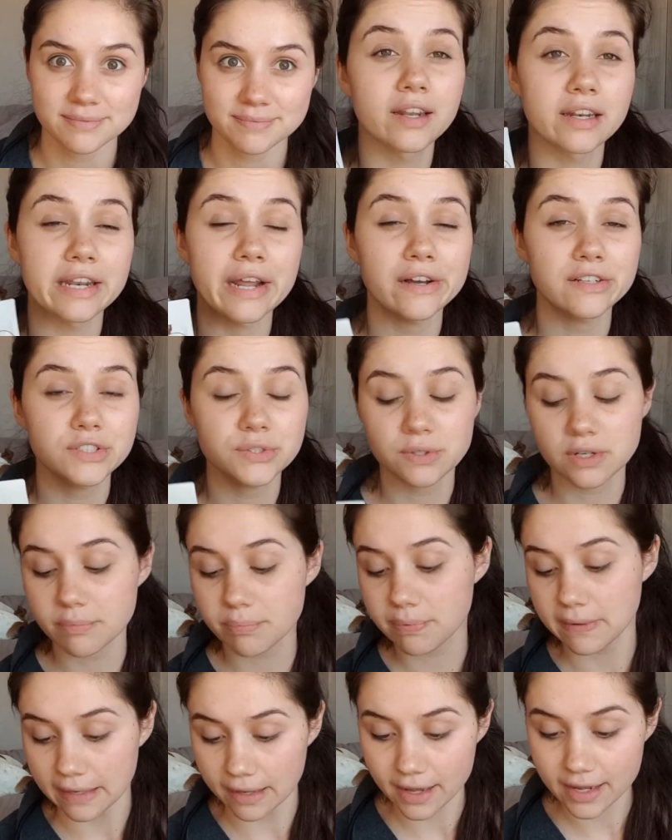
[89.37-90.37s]
Now to
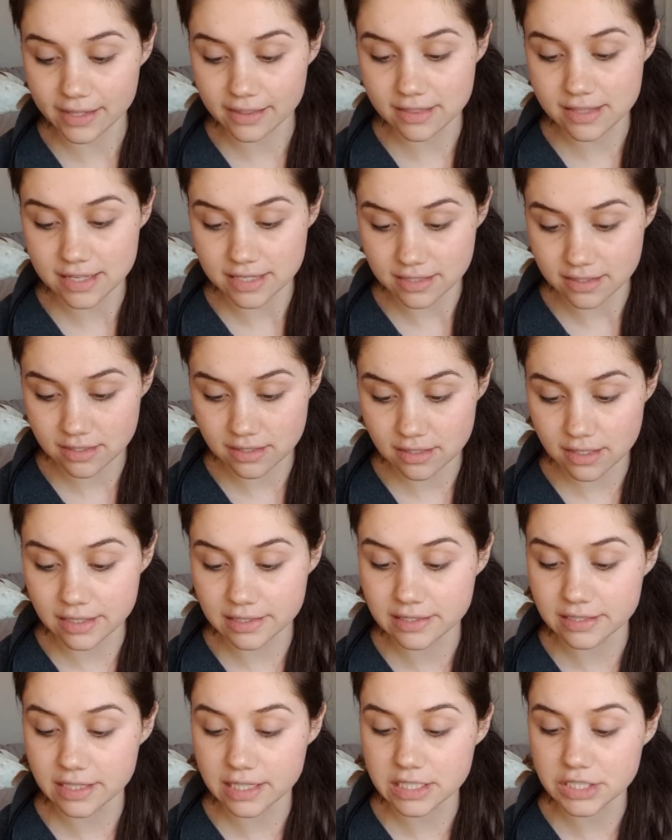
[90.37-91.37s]
apply this, it
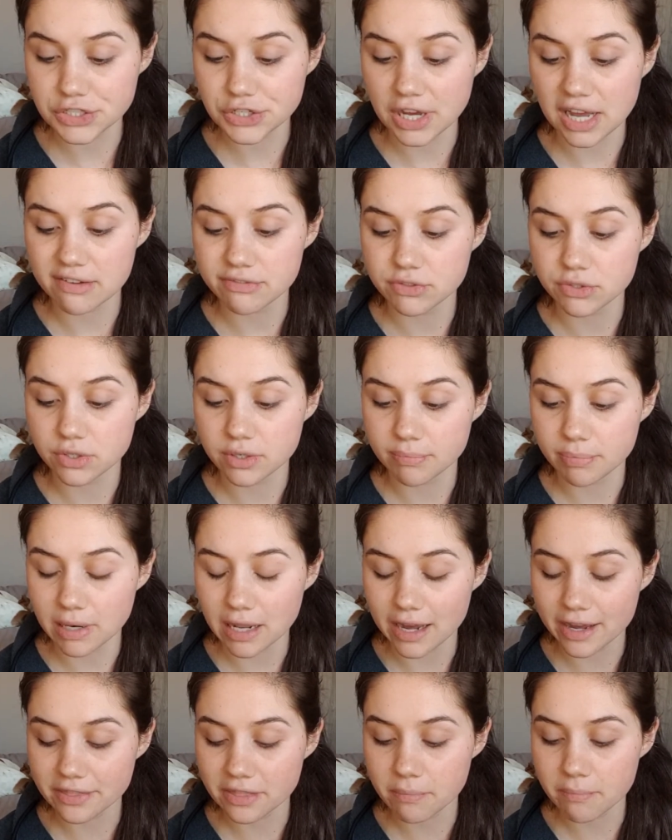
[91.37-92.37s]
says you have to
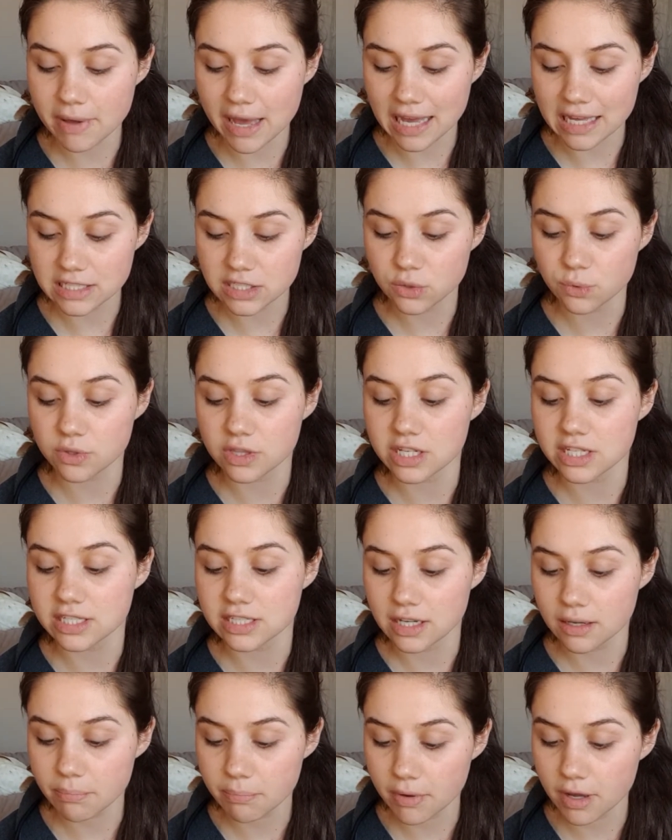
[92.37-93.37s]
apply the mask with the
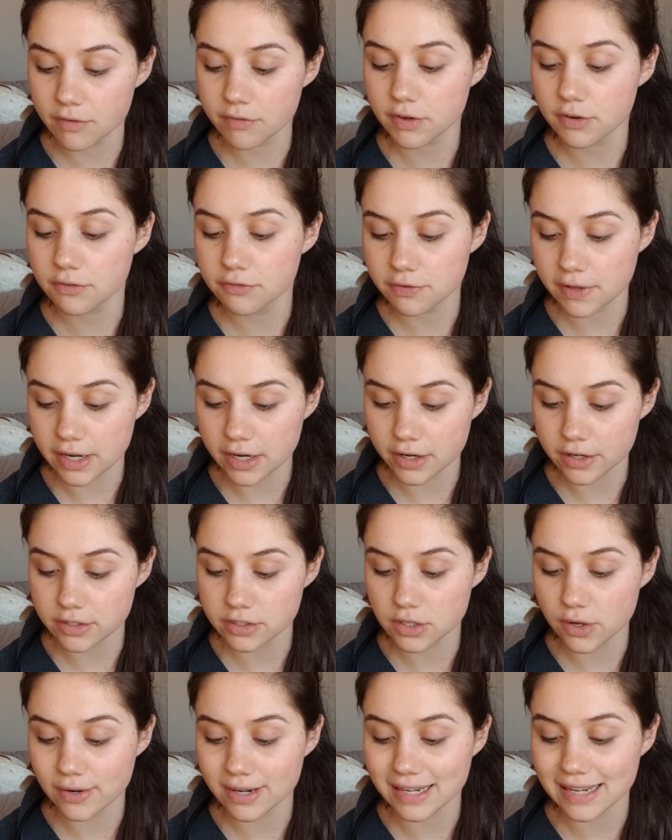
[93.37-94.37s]
tip of your fingers
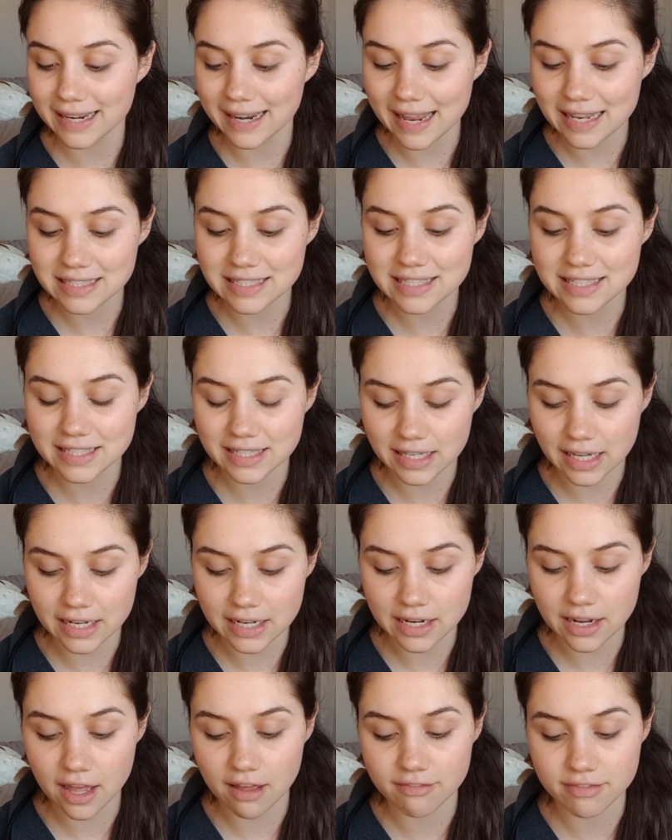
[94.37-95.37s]
on a cleansed
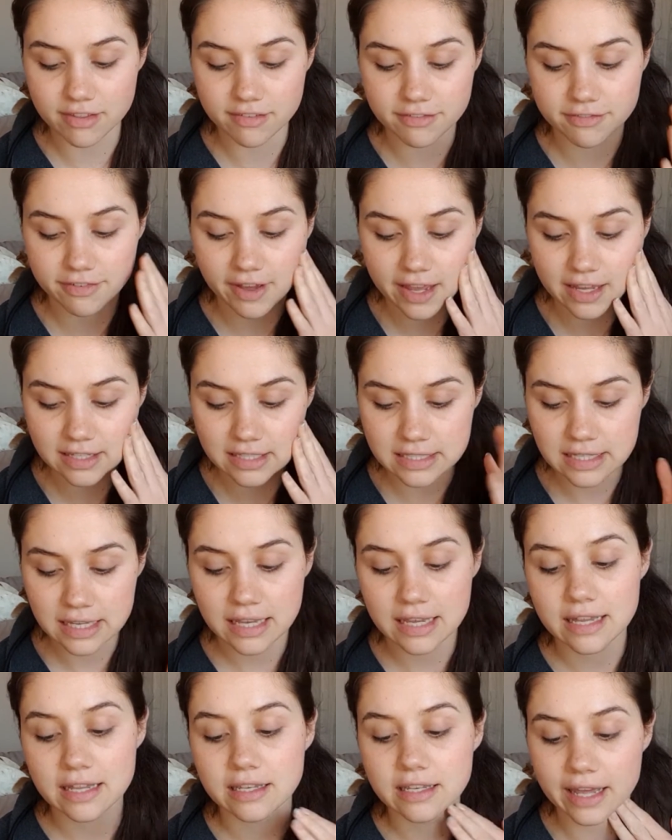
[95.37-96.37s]
skin of the face,
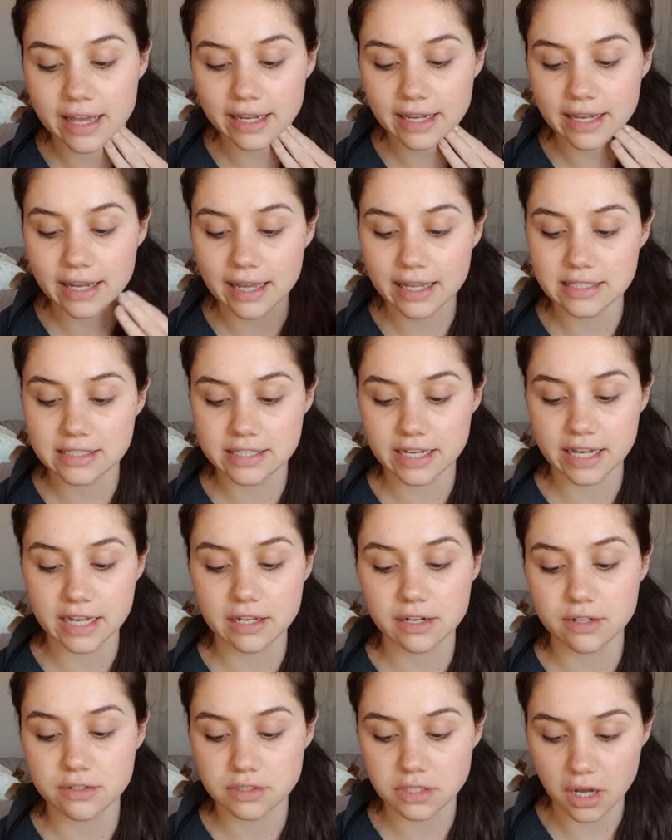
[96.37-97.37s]
neck, and
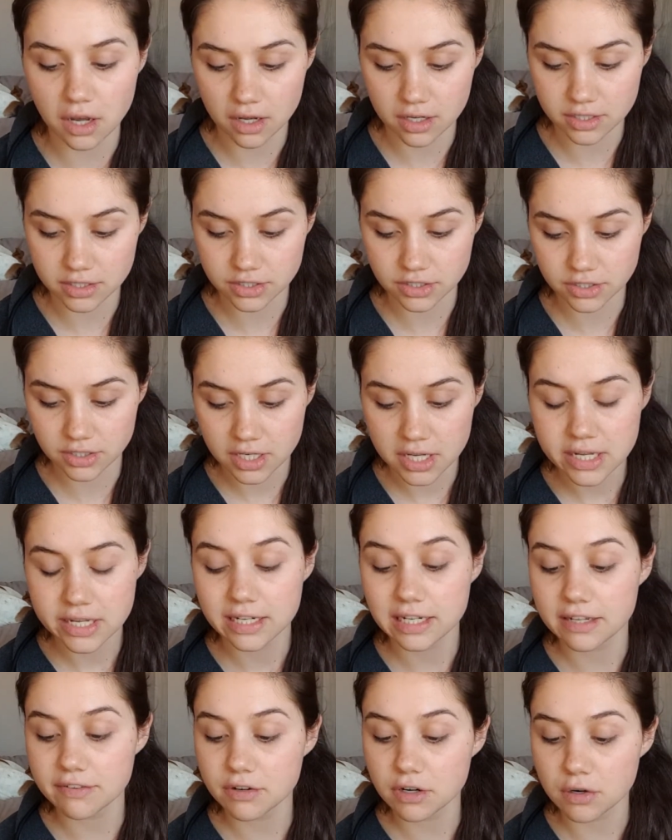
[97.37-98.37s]
décolletage.
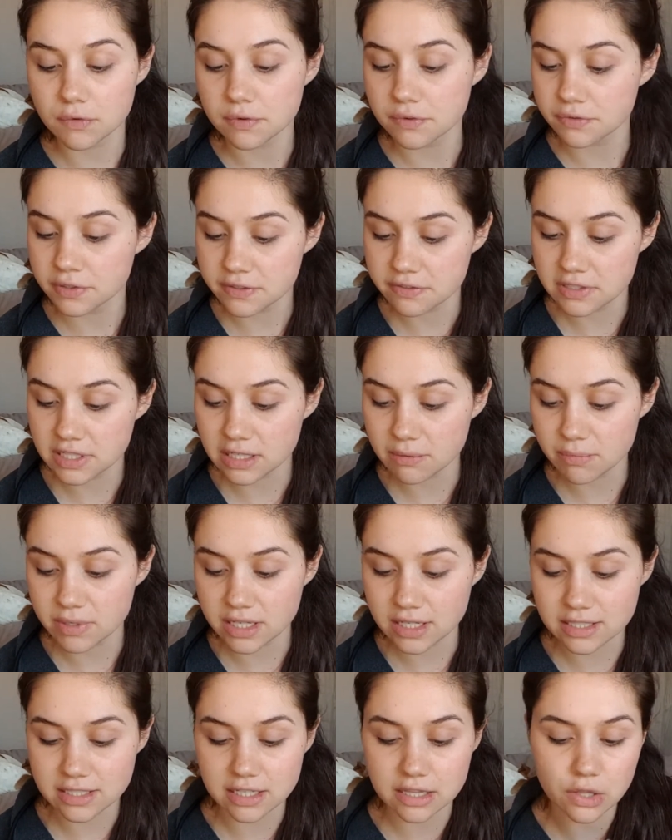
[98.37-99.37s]
Leave it on for 15
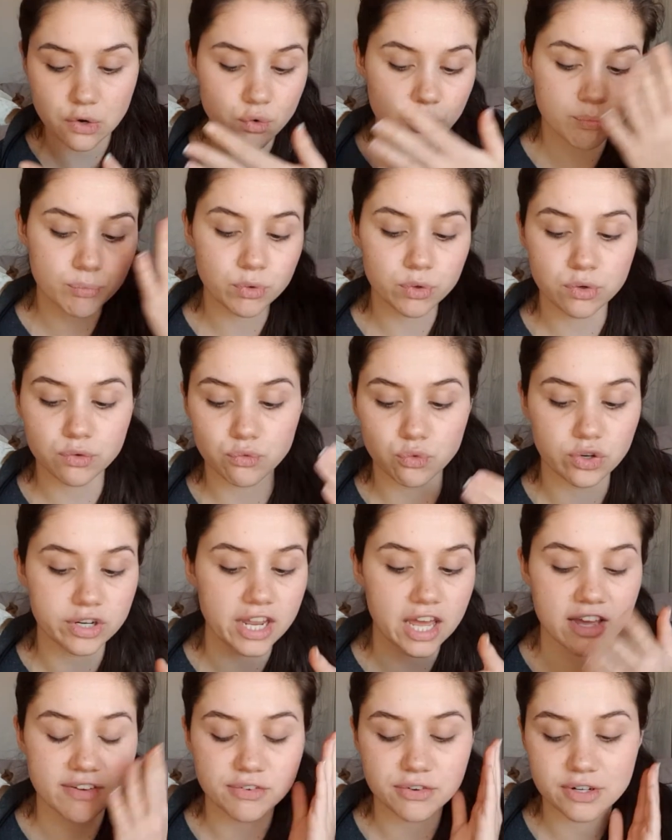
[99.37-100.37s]
minutes and then remove
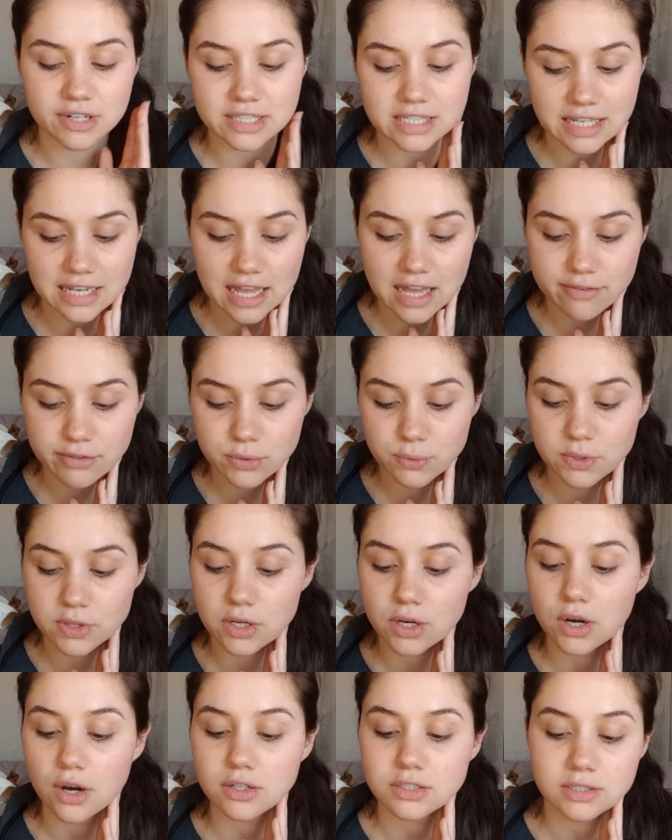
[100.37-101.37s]
whatever is left with a
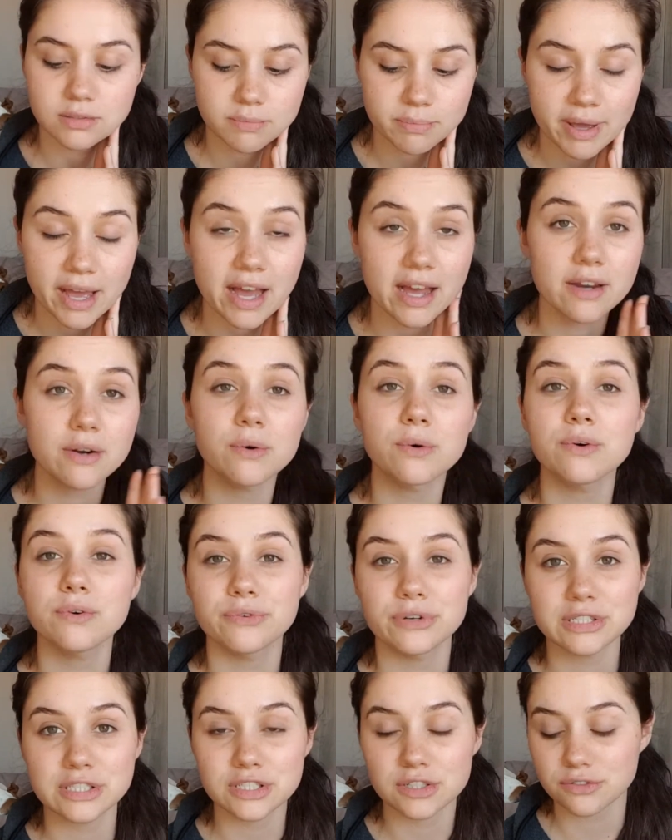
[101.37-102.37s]
cotton pad or
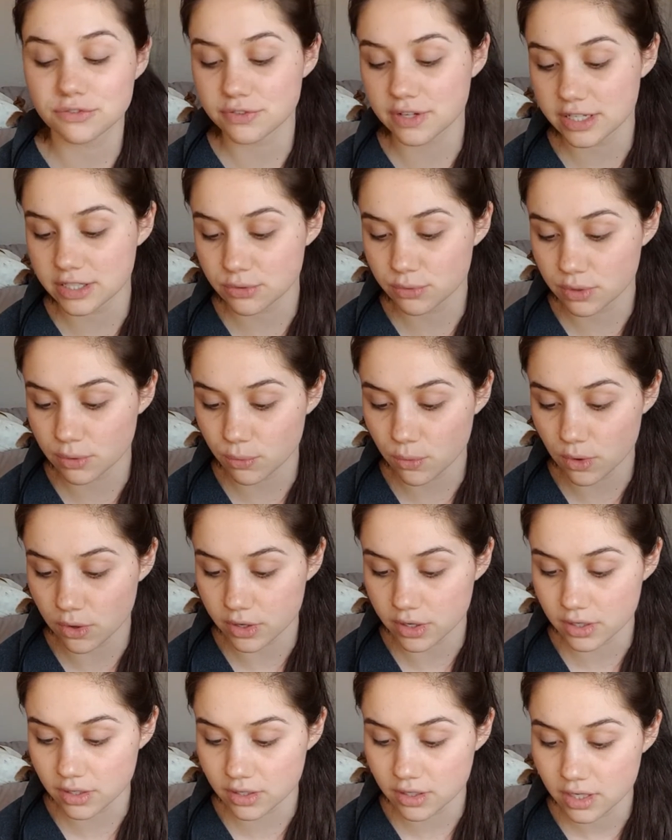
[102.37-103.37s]
rinse your face with
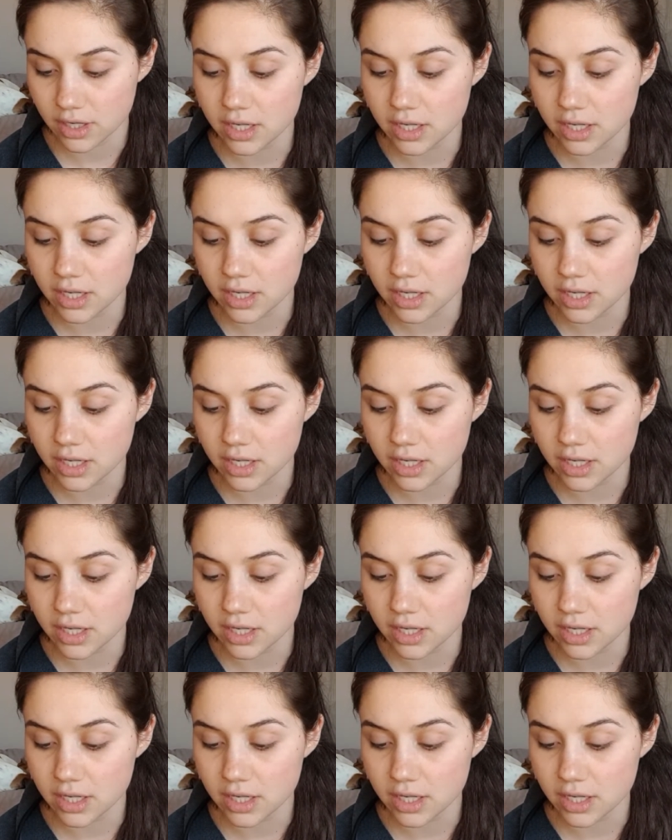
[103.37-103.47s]
water.